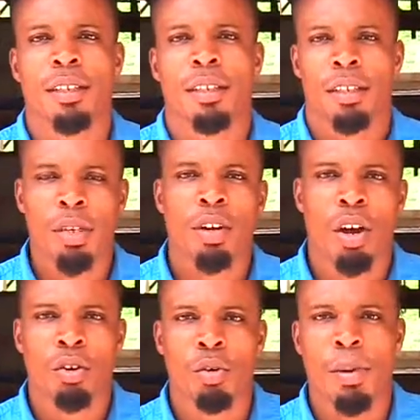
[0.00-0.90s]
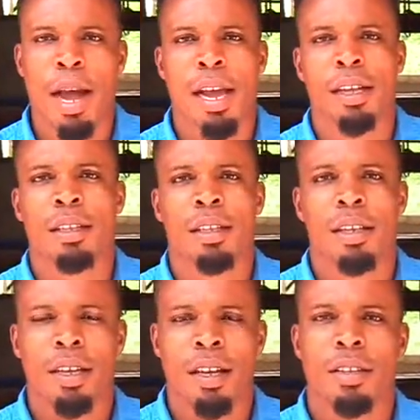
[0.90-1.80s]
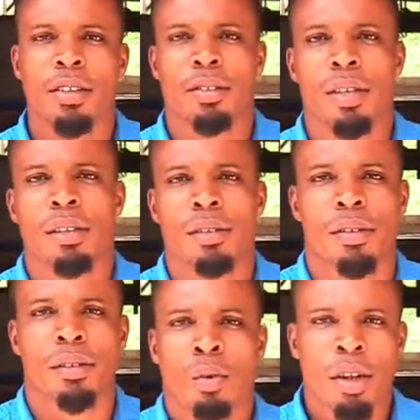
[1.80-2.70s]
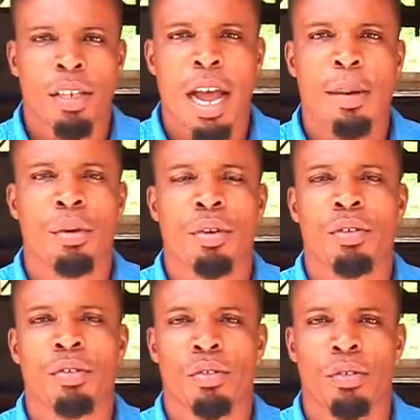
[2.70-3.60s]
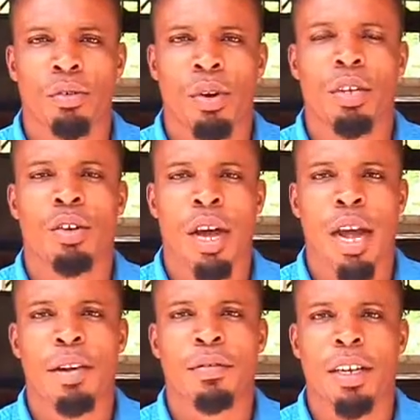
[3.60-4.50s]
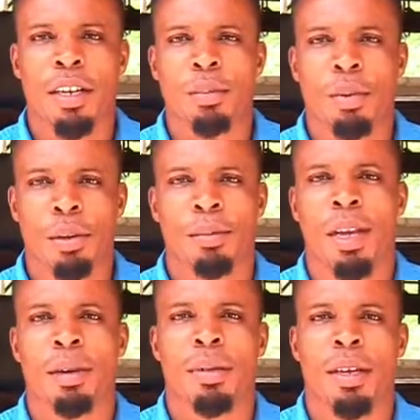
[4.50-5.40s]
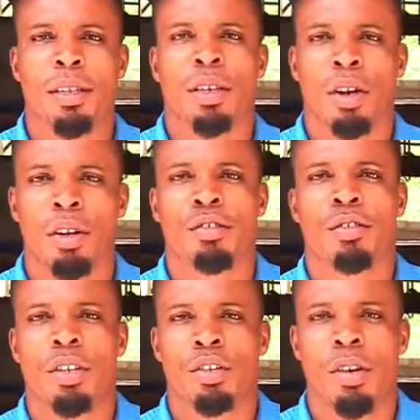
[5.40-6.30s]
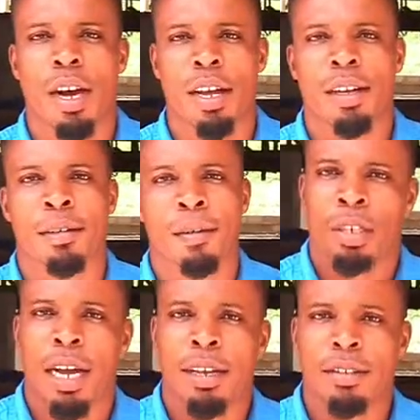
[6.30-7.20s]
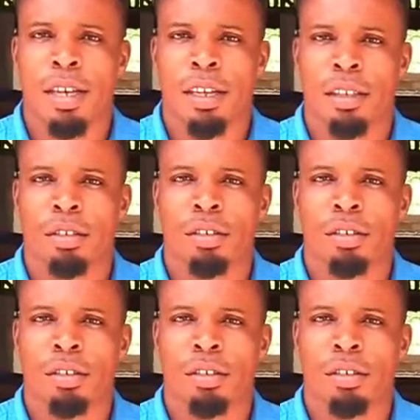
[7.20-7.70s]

being occupied in the States. What happens when you have any problem in the country you are? You can't tell,